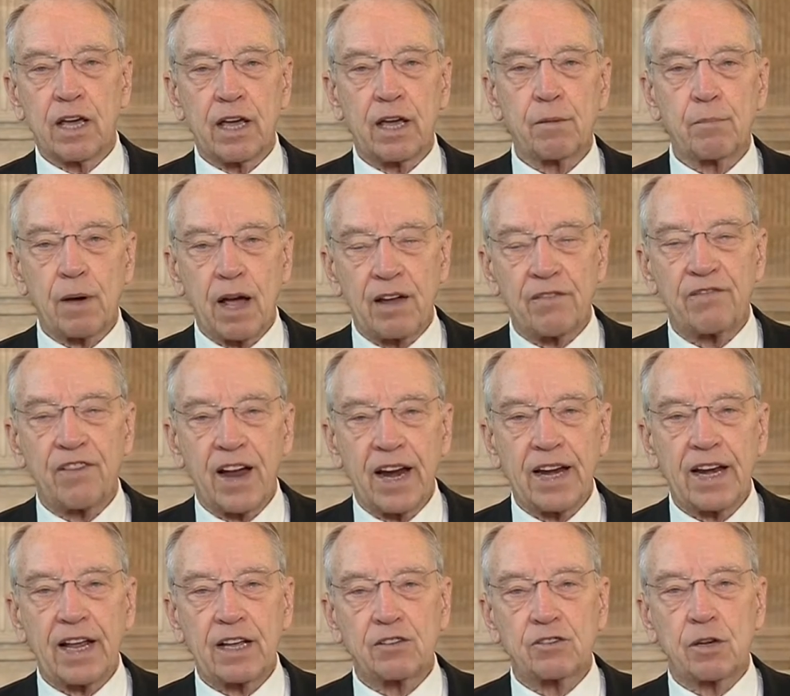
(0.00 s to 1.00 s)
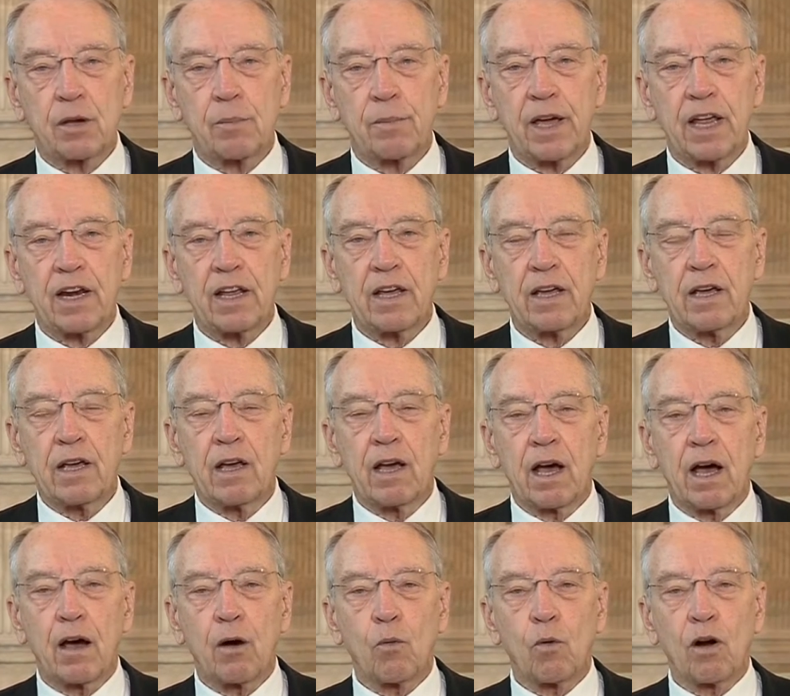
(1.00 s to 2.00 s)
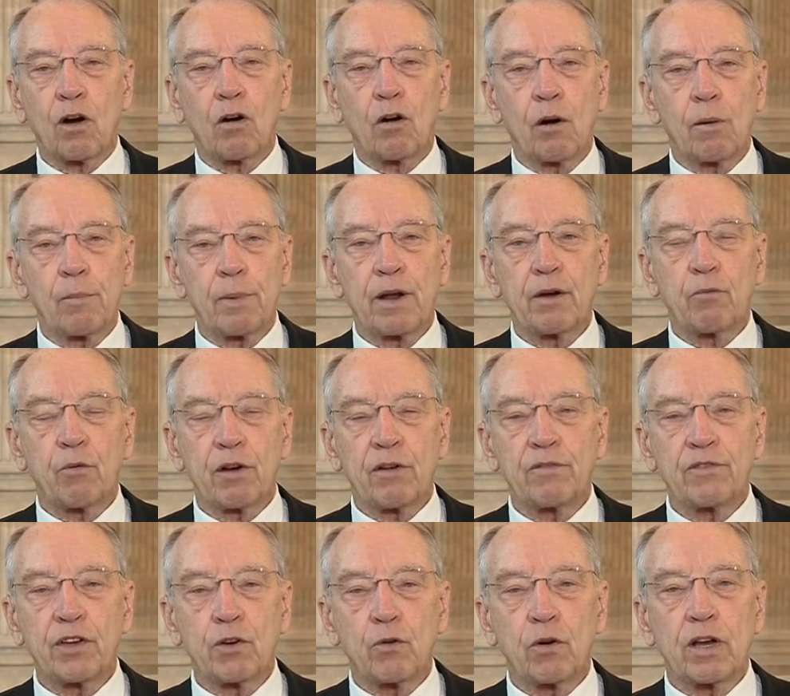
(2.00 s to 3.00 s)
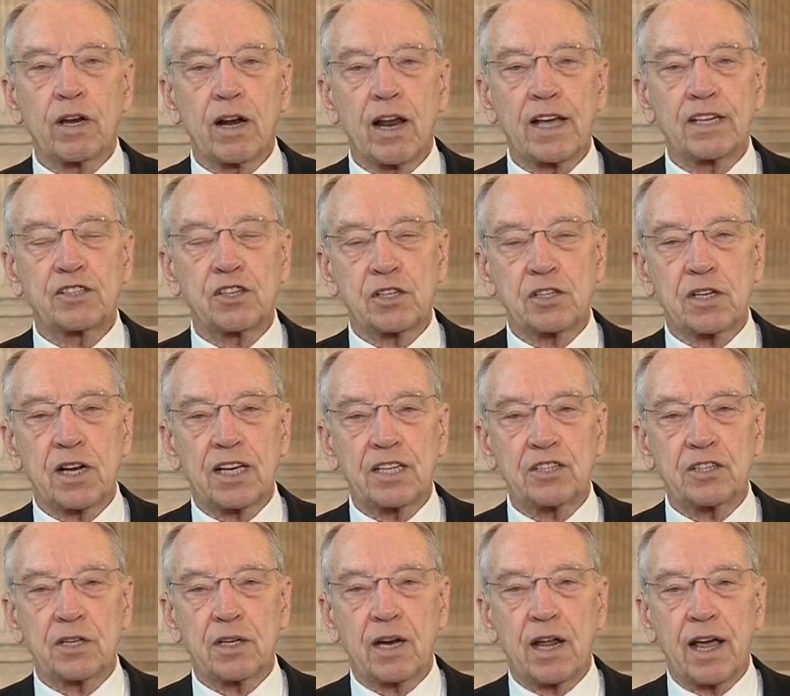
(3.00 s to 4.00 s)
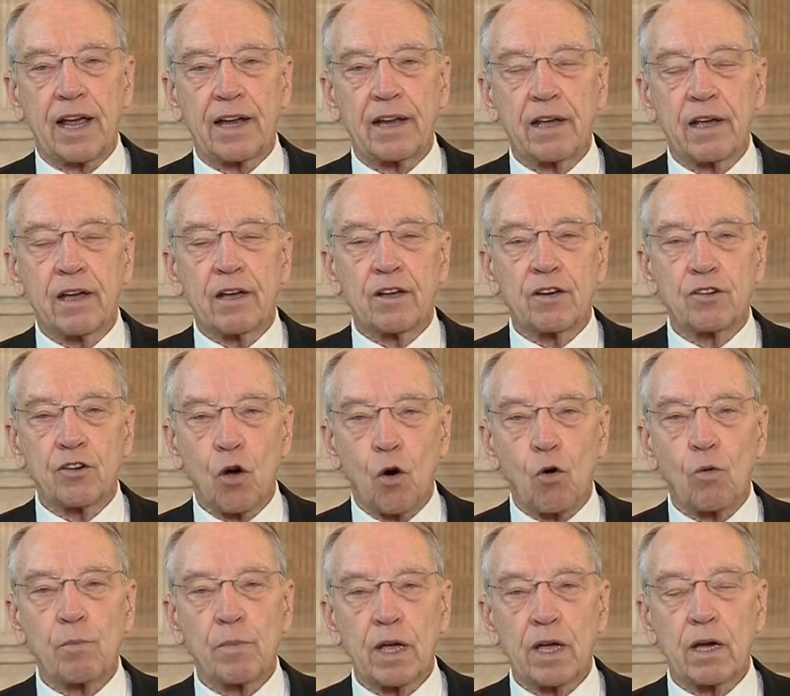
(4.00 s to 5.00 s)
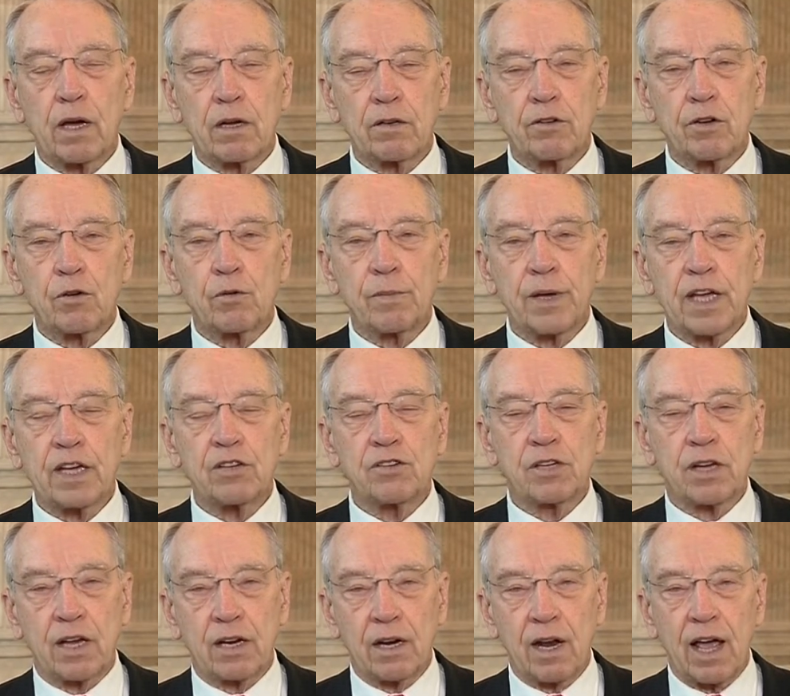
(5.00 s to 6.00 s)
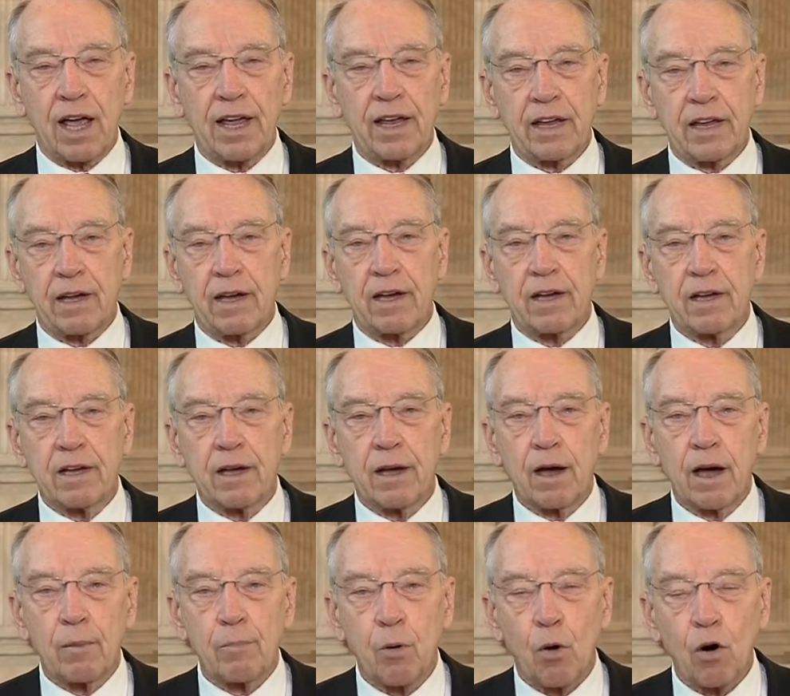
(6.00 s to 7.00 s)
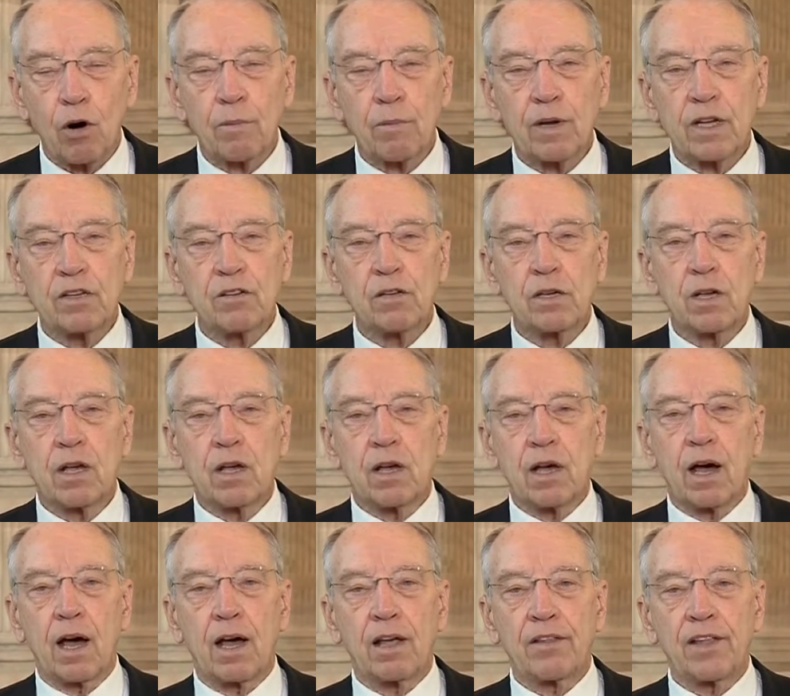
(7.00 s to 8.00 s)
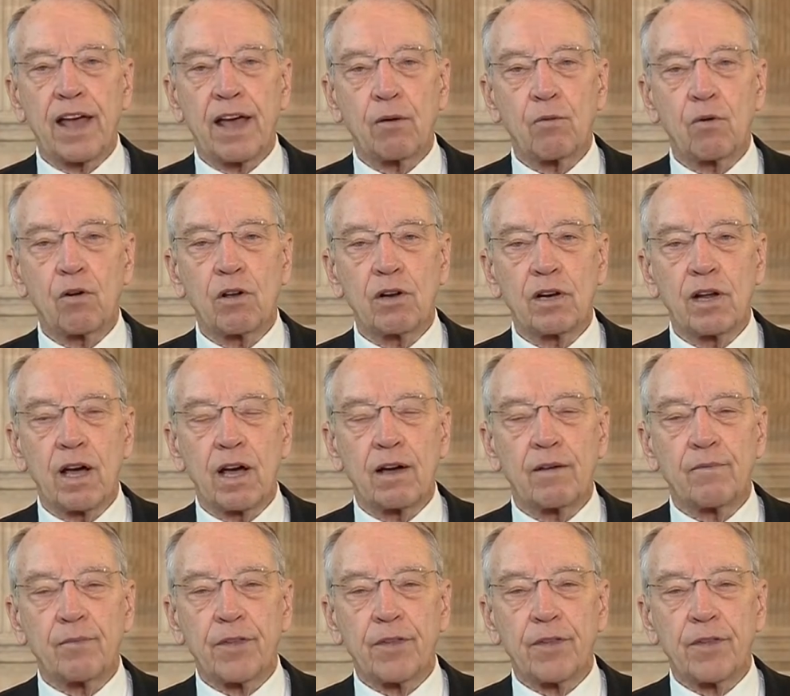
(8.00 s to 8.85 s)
In my Finance Committee, we're going to be reviewing legislation like Toomey's and like Portman's that would